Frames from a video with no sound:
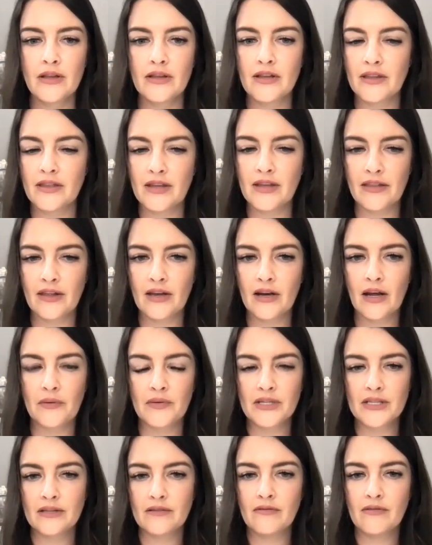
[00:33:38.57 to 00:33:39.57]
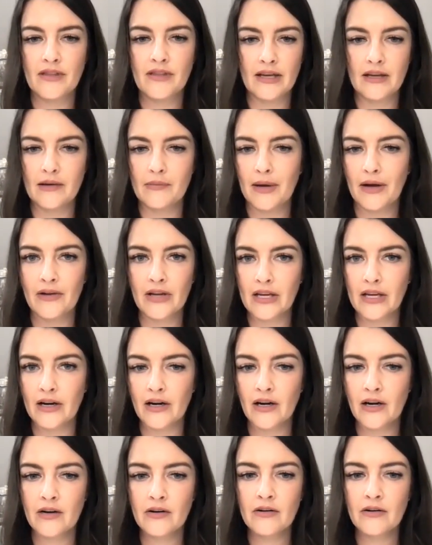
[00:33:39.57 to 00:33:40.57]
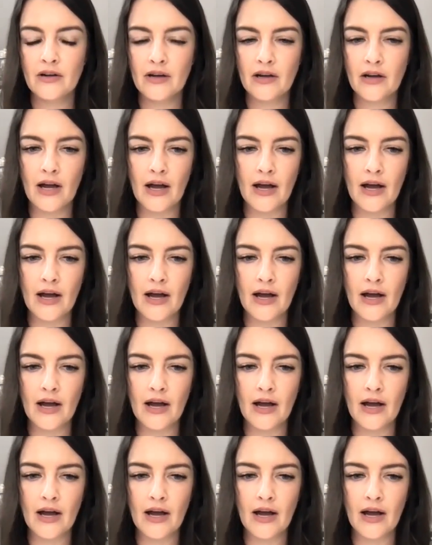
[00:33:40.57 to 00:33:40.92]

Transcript: thing that I would think about here.